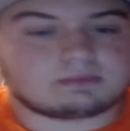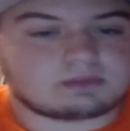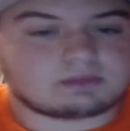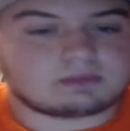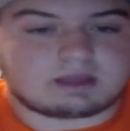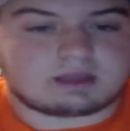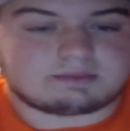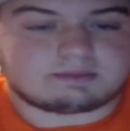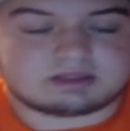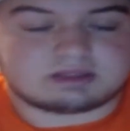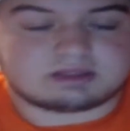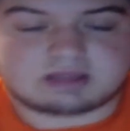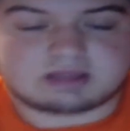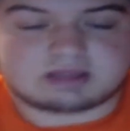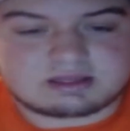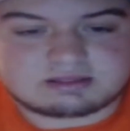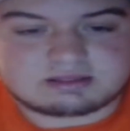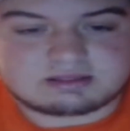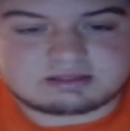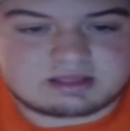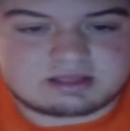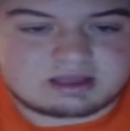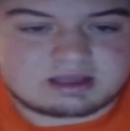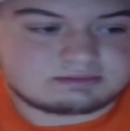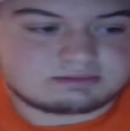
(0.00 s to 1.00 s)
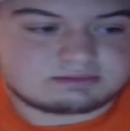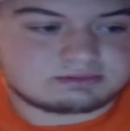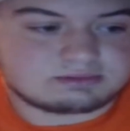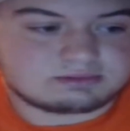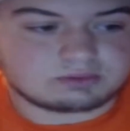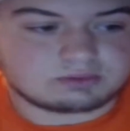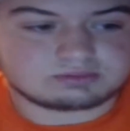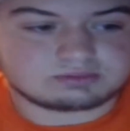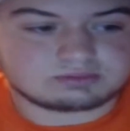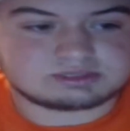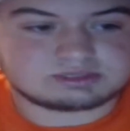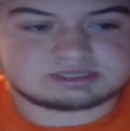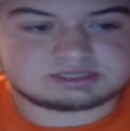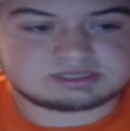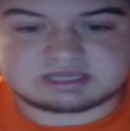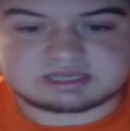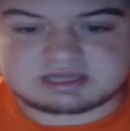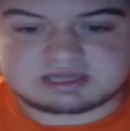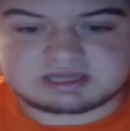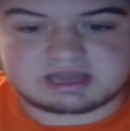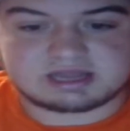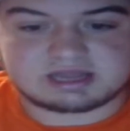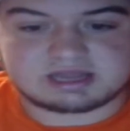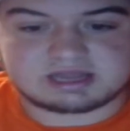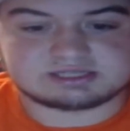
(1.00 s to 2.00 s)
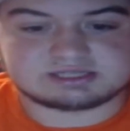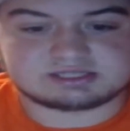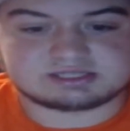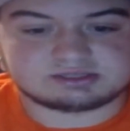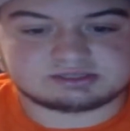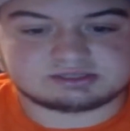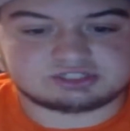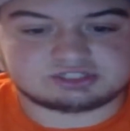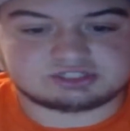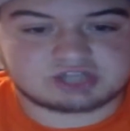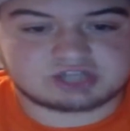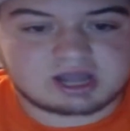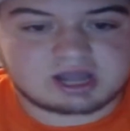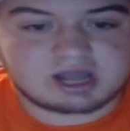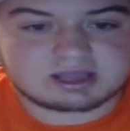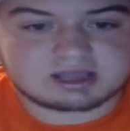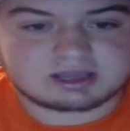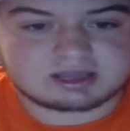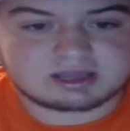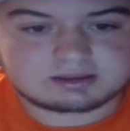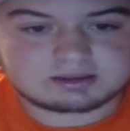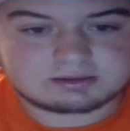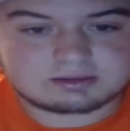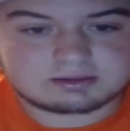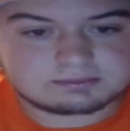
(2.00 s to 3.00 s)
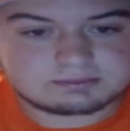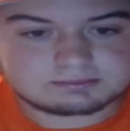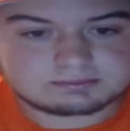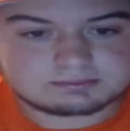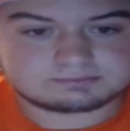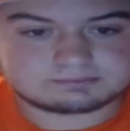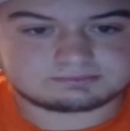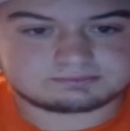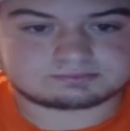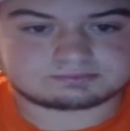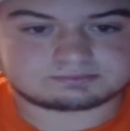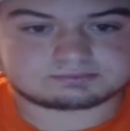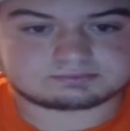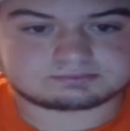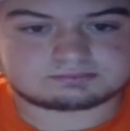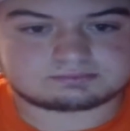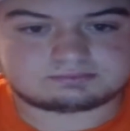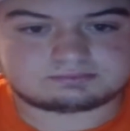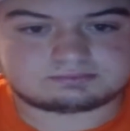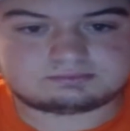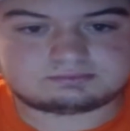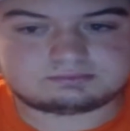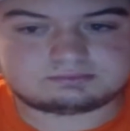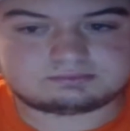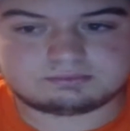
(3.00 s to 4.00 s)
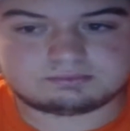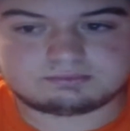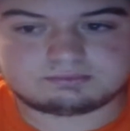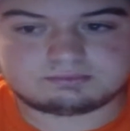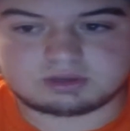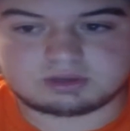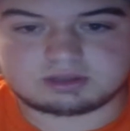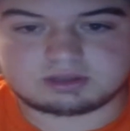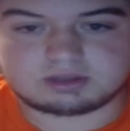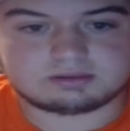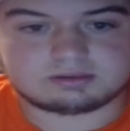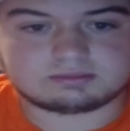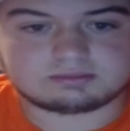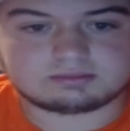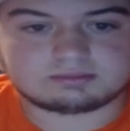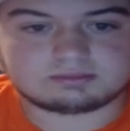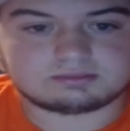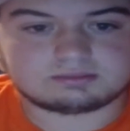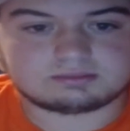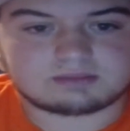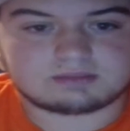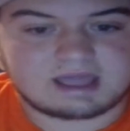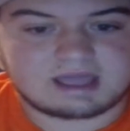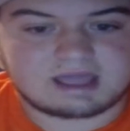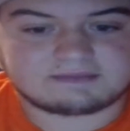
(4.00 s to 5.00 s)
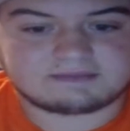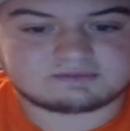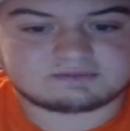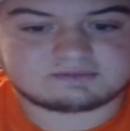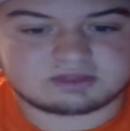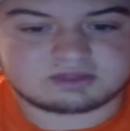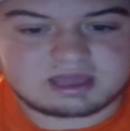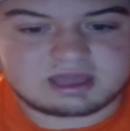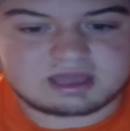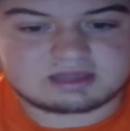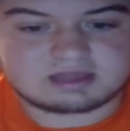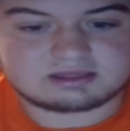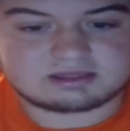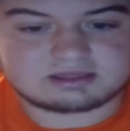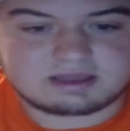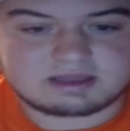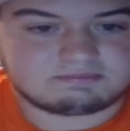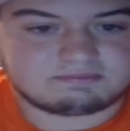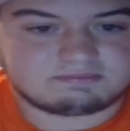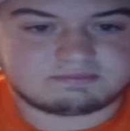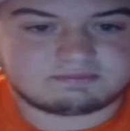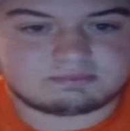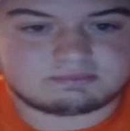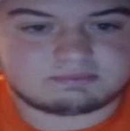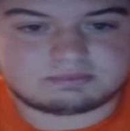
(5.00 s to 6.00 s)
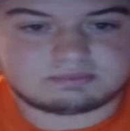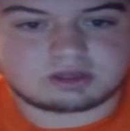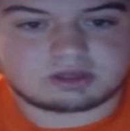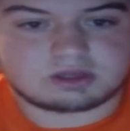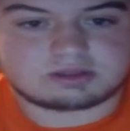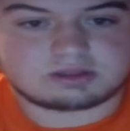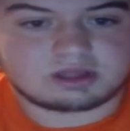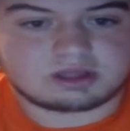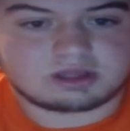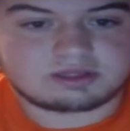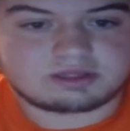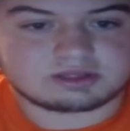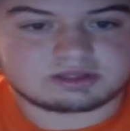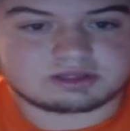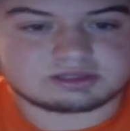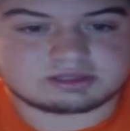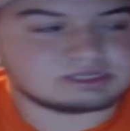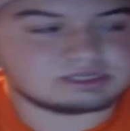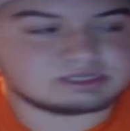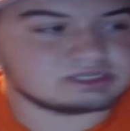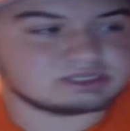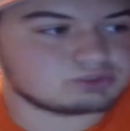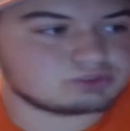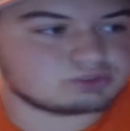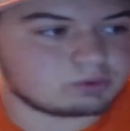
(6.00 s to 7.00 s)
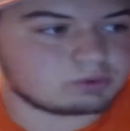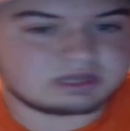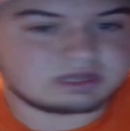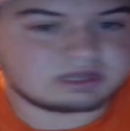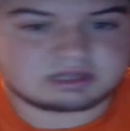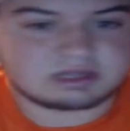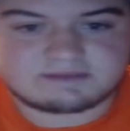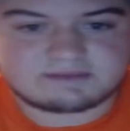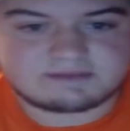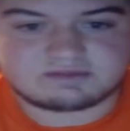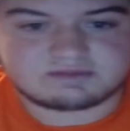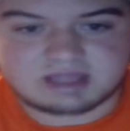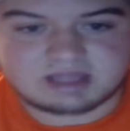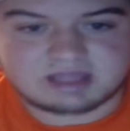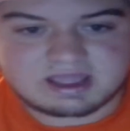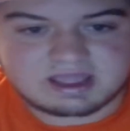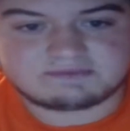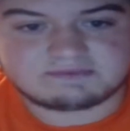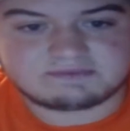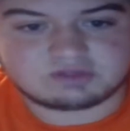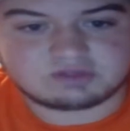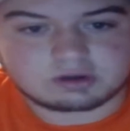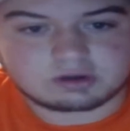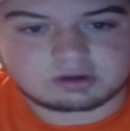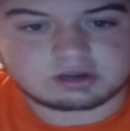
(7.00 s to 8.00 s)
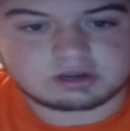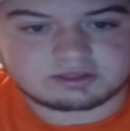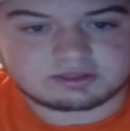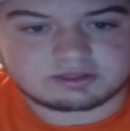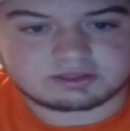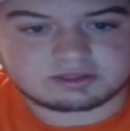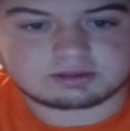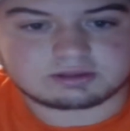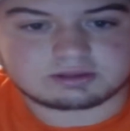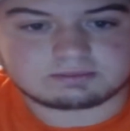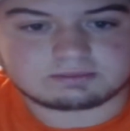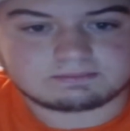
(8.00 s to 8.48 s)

I mean, I don't see that as shocking. But after that, they've done nothing. Since 2011, they have done nothing.